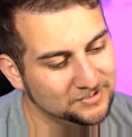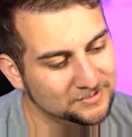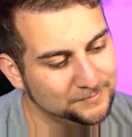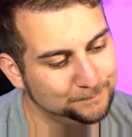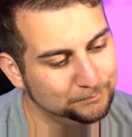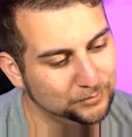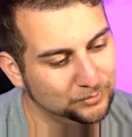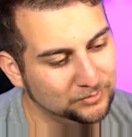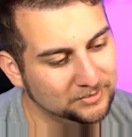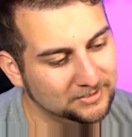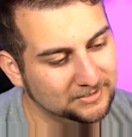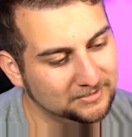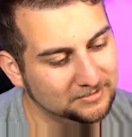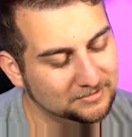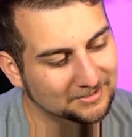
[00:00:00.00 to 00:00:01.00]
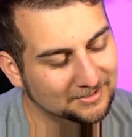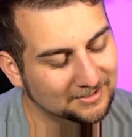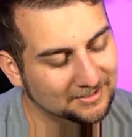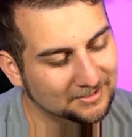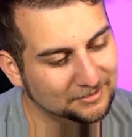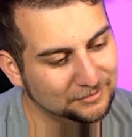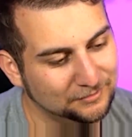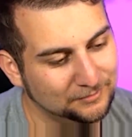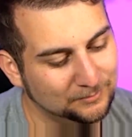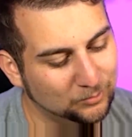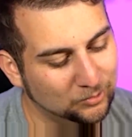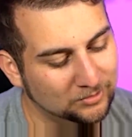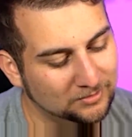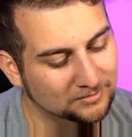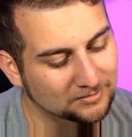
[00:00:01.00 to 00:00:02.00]
booty. I think I need two
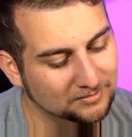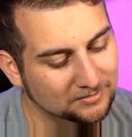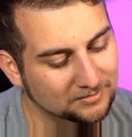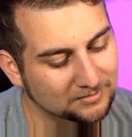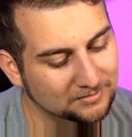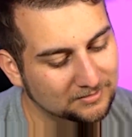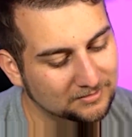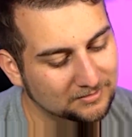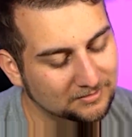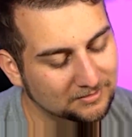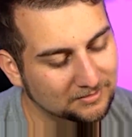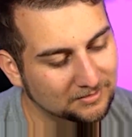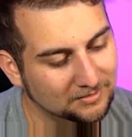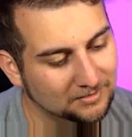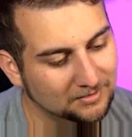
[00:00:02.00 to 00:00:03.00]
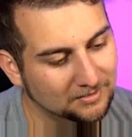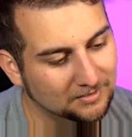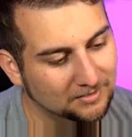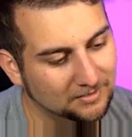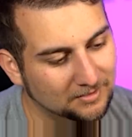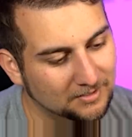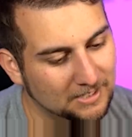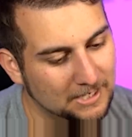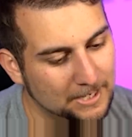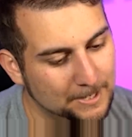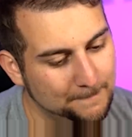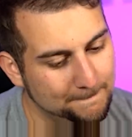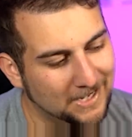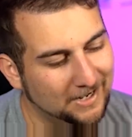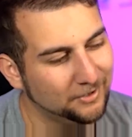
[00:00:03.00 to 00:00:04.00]
more.
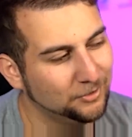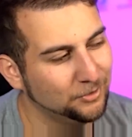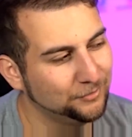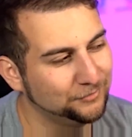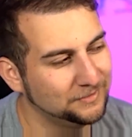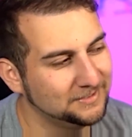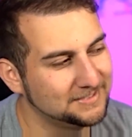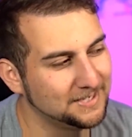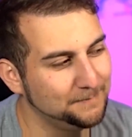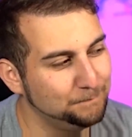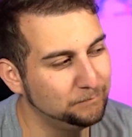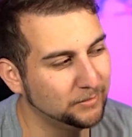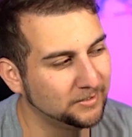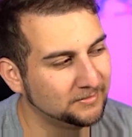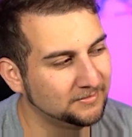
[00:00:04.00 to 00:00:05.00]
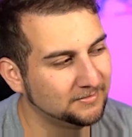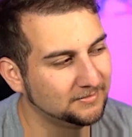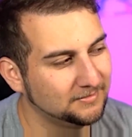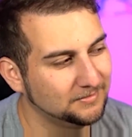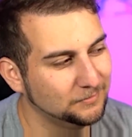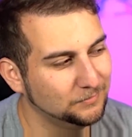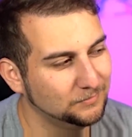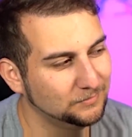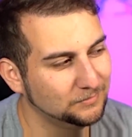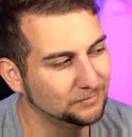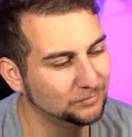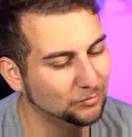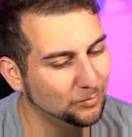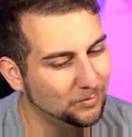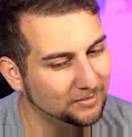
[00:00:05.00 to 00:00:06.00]
Um, I don't know if he'd say butts
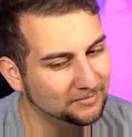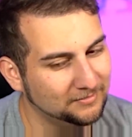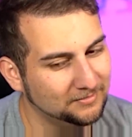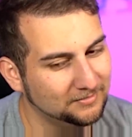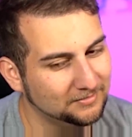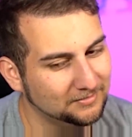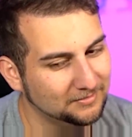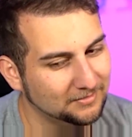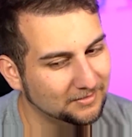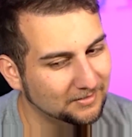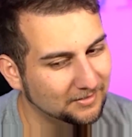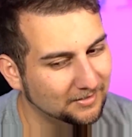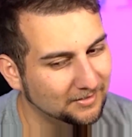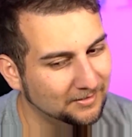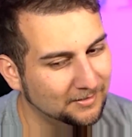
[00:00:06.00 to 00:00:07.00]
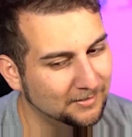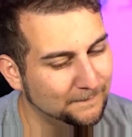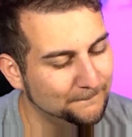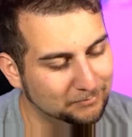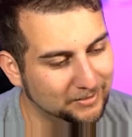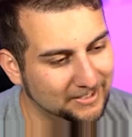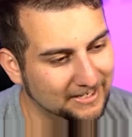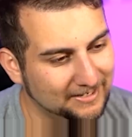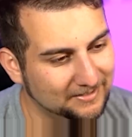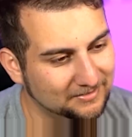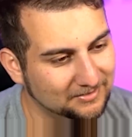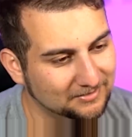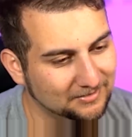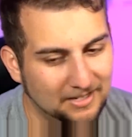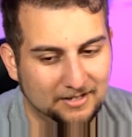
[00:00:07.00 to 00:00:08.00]
twice. Um,
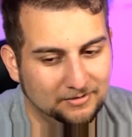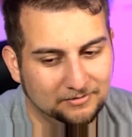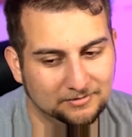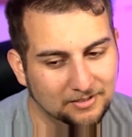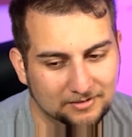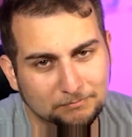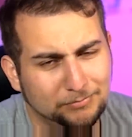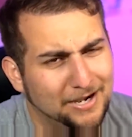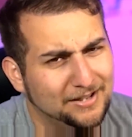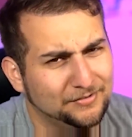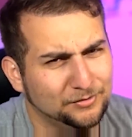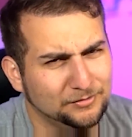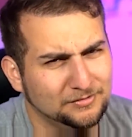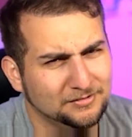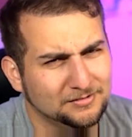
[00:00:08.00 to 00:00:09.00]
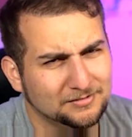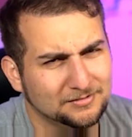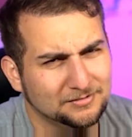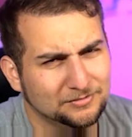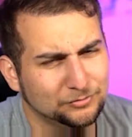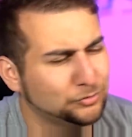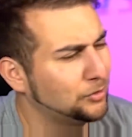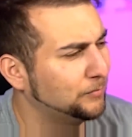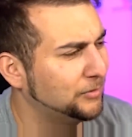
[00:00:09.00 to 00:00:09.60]
bananas. I don't. And brazzers. Sure,